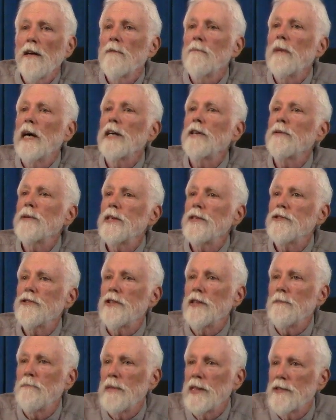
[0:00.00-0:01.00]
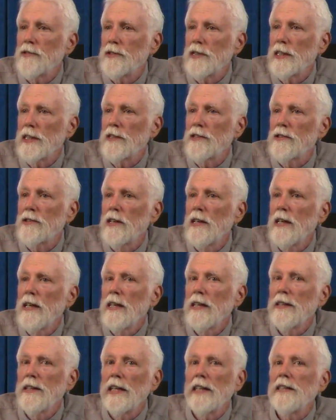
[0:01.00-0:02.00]
by Christian mystics
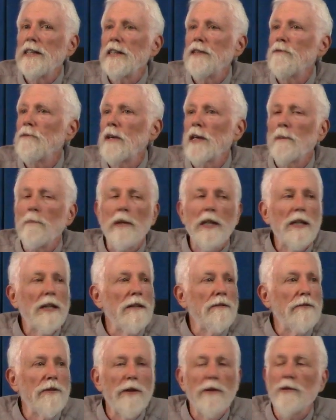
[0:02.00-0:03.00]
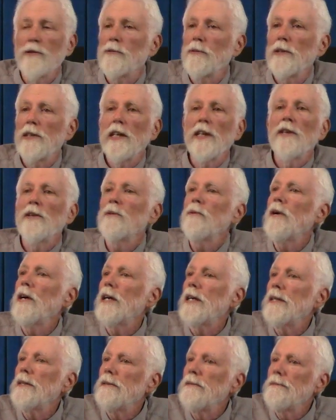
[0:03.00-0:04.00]
that didn't want to be confused with either
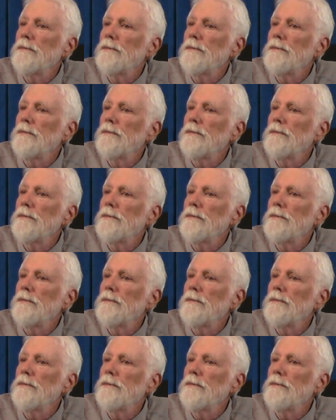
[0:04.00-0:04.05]
one.